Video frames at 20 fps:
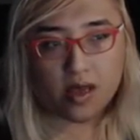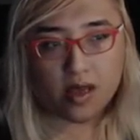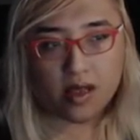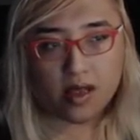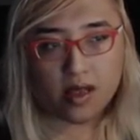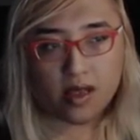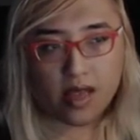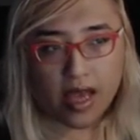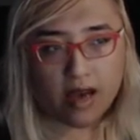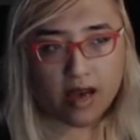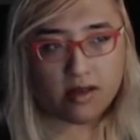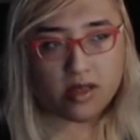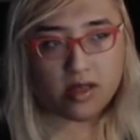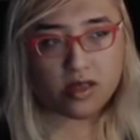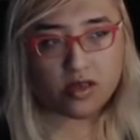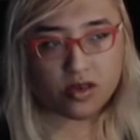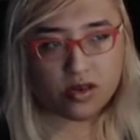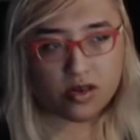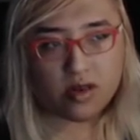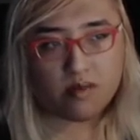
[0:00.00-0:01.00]
now
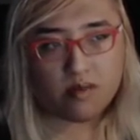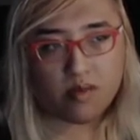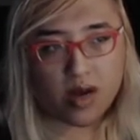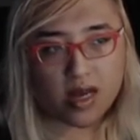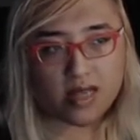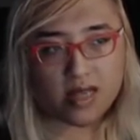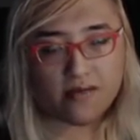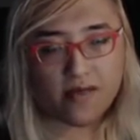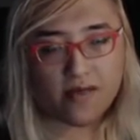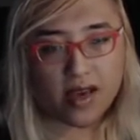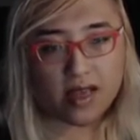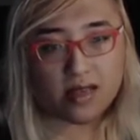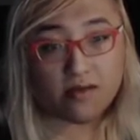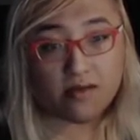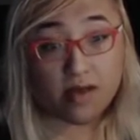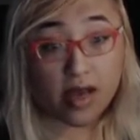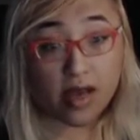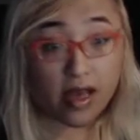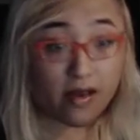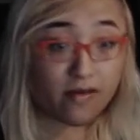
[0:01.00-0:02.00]
certain boss fights
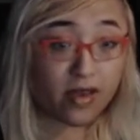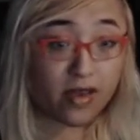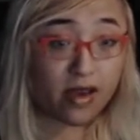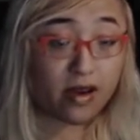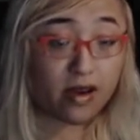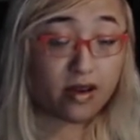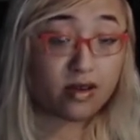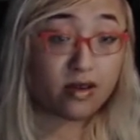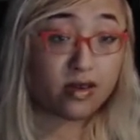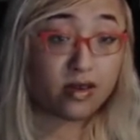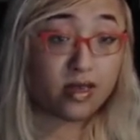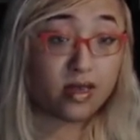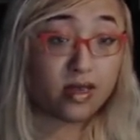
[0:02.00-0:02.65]
will have characters